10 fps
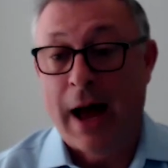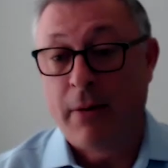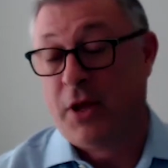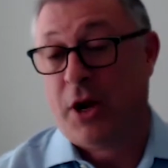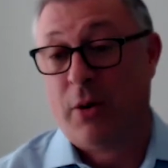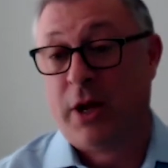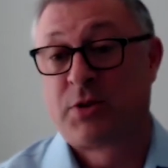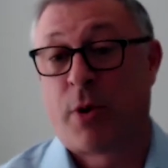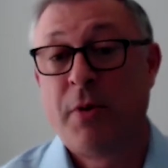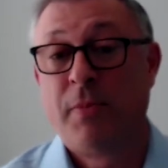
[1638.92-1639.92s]
you know it's
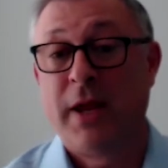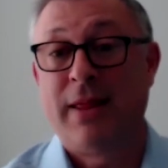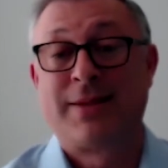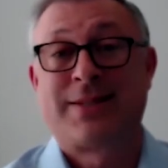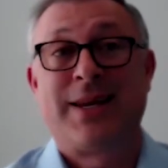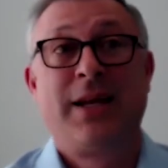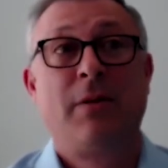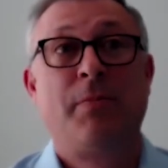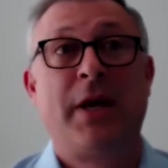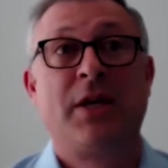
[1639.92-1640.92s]
probably the
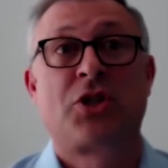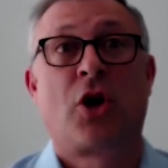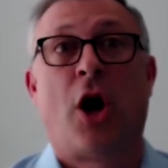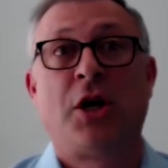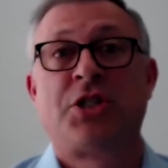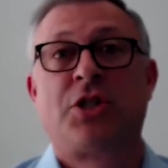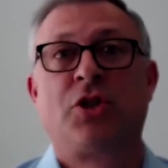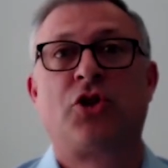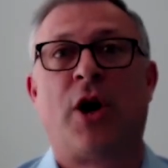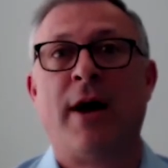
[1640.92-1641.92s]
single biggest cost
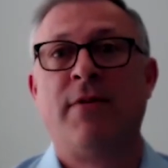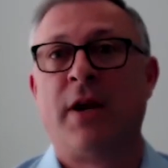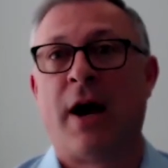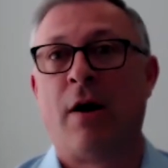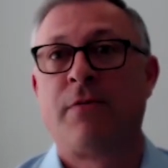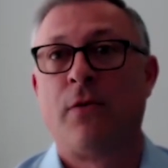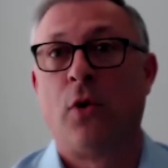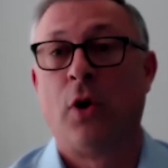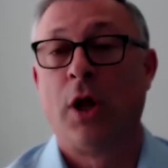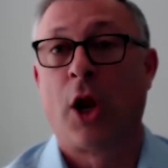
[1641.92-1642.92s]
driver now
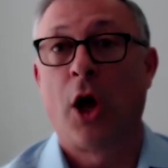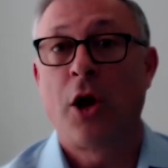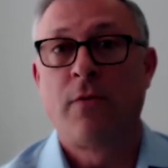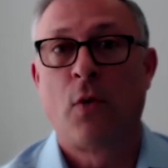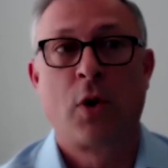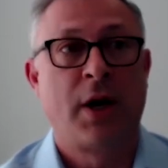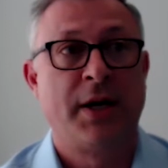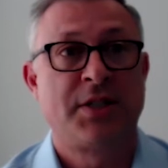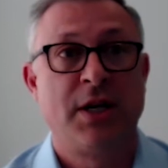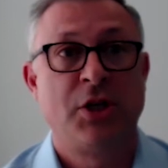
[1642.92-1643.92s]
for a lot of
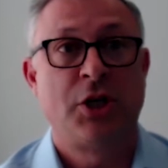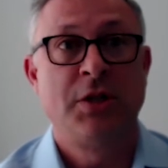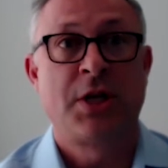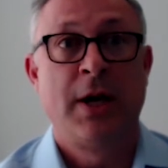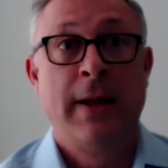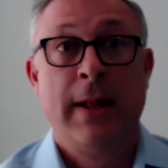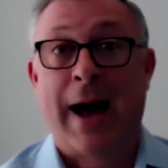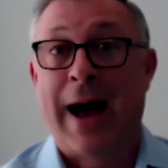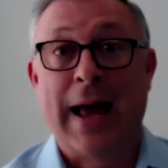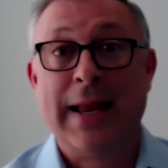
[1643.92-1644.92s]
organizations
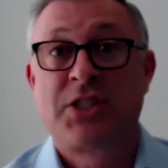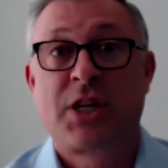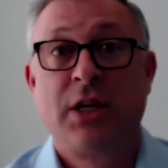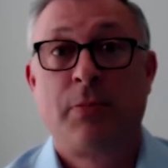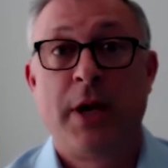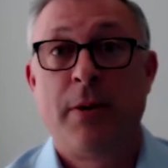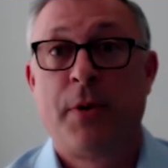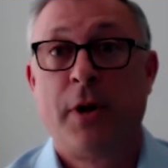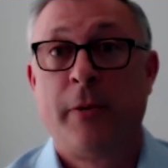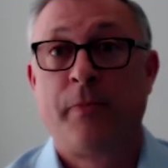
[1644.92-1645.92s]
highly skilled
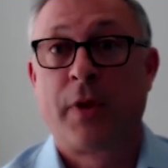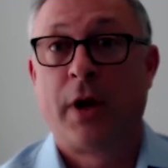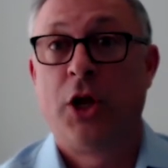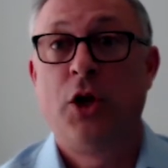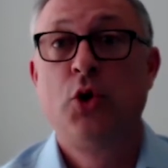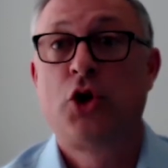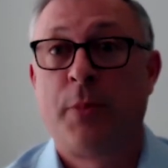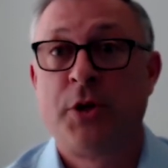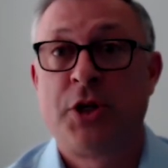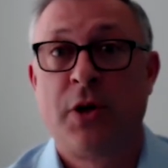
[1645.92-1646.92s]
people huge
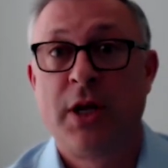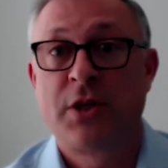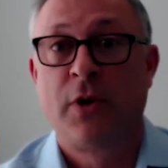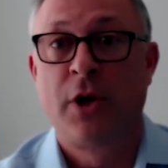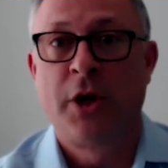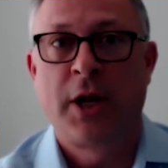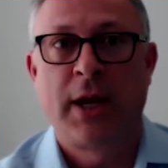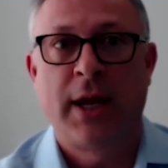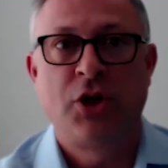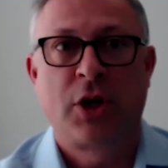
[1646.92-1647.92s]
opportunities for learning
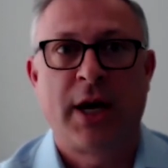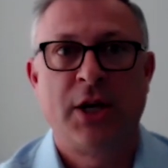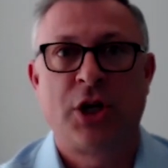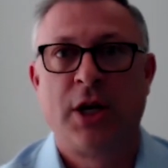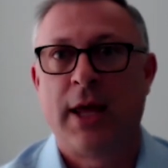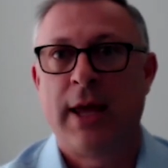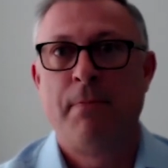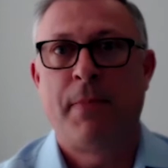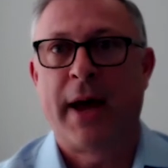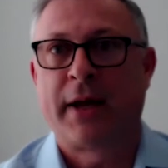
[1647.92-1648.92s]
and education it
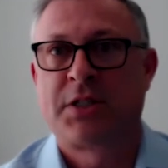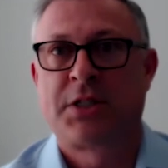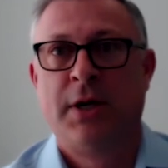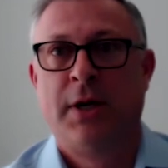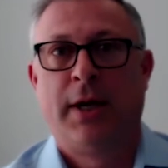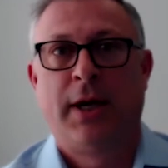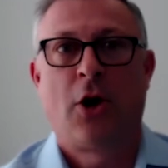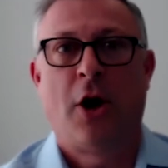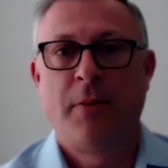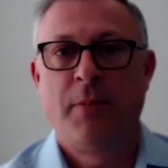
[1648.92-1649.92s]
impacts
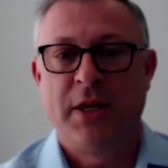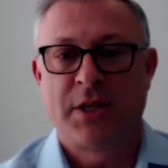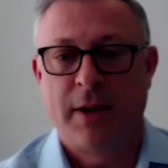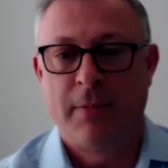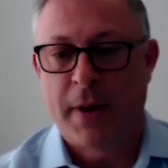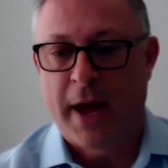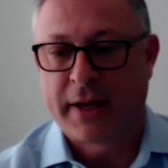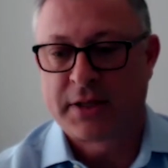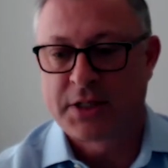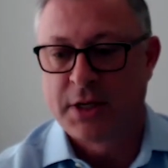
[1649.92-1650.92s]
economies it
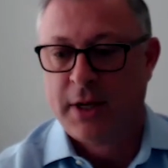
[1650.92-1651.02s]
impacts